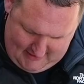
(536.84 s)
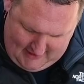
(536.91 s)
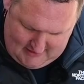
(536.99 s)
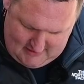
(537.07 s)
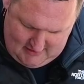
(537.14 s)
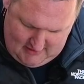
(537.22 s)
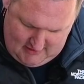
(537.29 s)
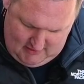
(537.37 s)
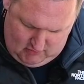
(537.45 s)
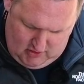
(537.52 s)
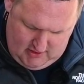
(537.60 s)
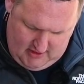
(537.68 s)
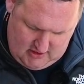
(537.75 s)
guys,
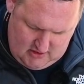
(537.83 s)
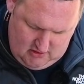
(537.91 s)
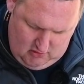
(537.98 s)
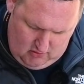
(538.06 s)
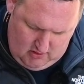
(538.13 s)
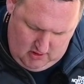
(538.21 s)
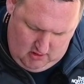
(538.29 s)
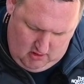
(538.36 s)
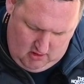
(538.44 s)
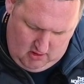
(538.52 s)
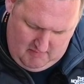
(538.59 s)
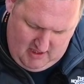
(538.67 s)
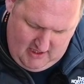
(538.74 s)
look at this, look,
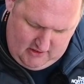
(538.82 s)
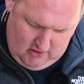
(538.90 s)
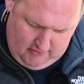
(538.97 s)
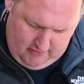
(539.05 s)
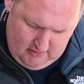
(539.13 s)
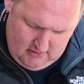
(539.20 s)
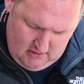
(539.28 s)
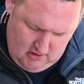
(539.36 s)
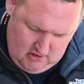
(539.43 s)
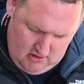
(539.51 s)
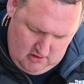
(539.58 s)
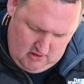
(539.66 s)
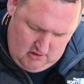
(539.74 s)
oh my God.
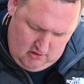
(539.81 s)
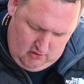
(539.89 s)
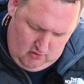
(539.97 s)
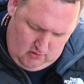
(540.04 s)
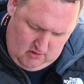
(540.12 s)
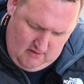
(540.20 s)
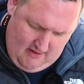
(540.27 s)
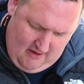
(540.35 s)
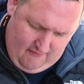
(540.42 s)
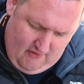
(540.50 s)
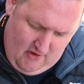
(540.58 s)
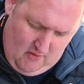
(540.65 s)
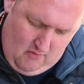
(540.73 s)
Look at that for the,